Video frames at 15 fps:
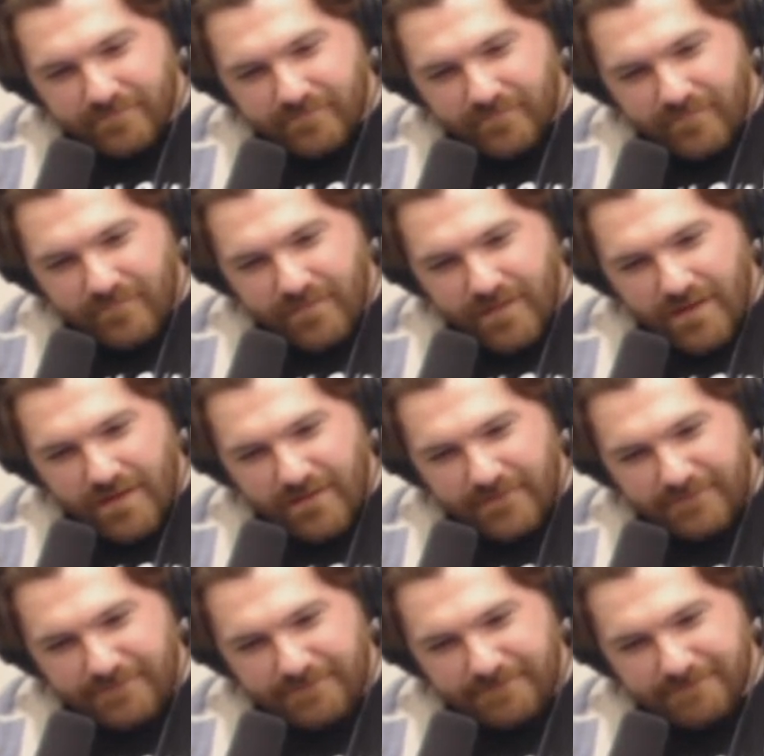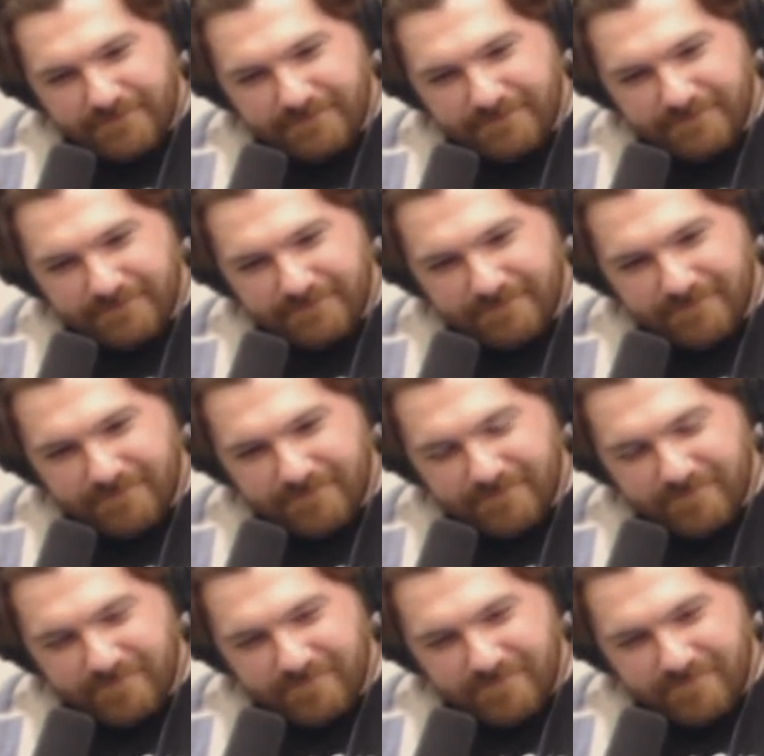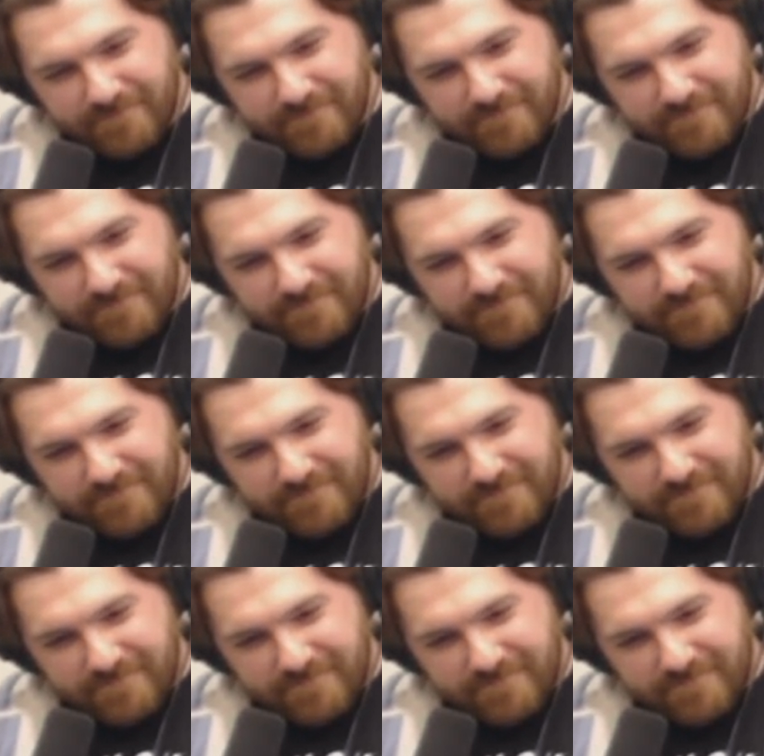The person shown says nothing.